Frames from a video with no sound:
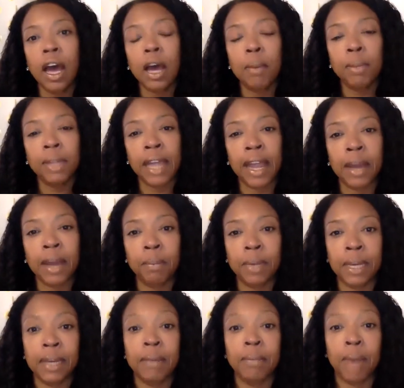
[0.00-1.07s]
A plan
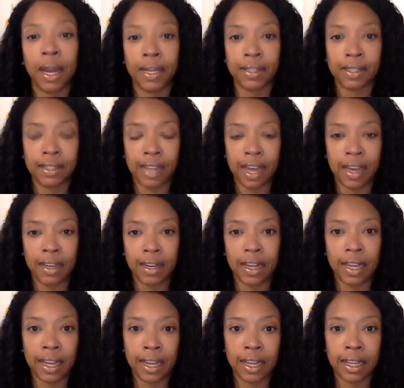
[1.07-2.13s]
B mindset
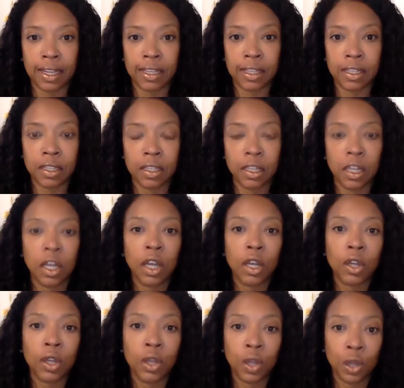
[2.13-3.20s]
is
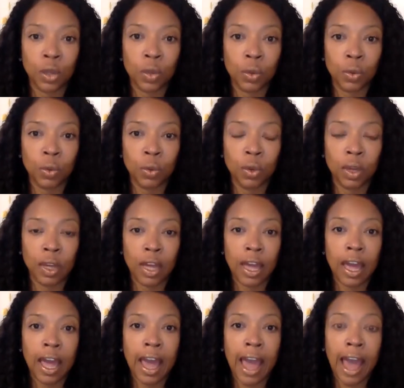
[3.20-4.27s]
you
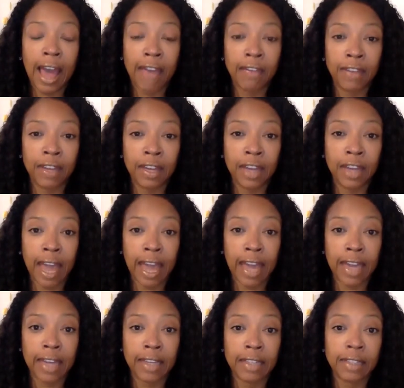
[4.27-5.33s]
having
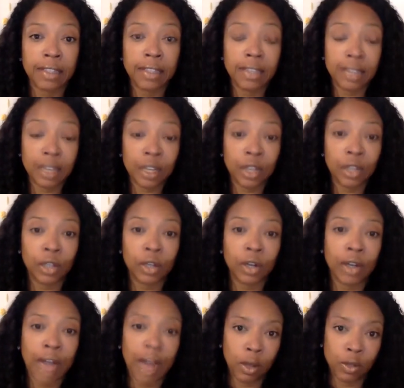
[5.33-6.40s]
a singular
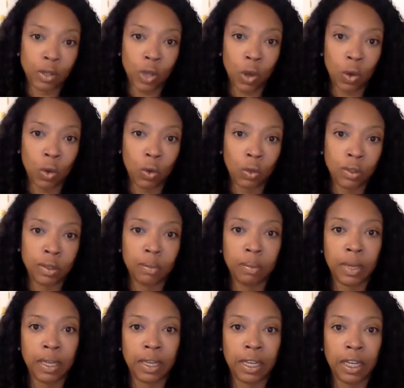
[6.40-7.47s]
household,
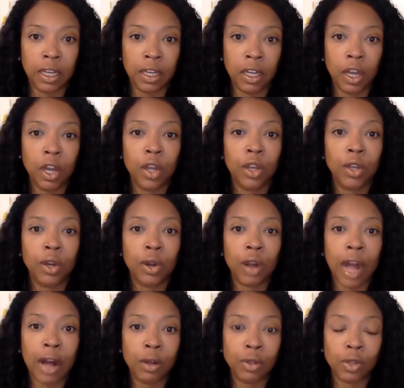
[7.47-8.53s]
meaning your
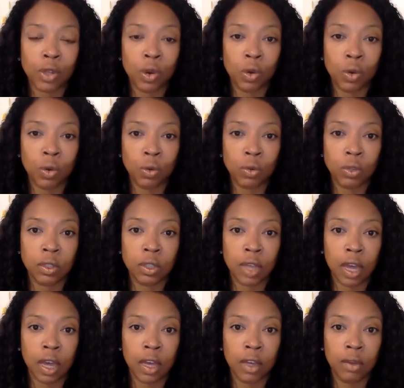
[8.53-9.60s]
household
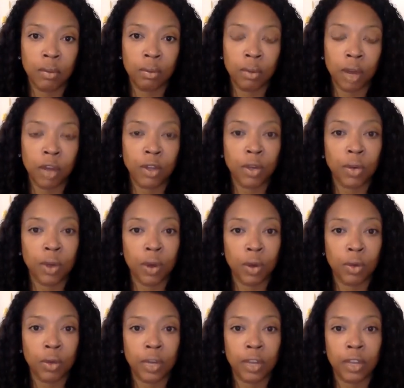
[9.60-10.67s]
on your
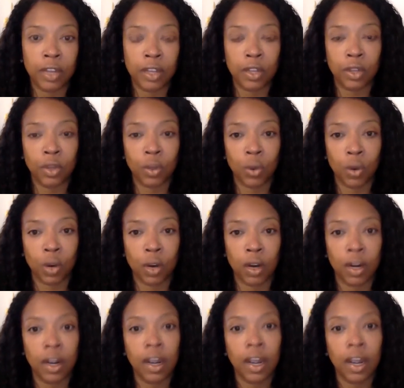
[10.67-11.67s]
own, and then your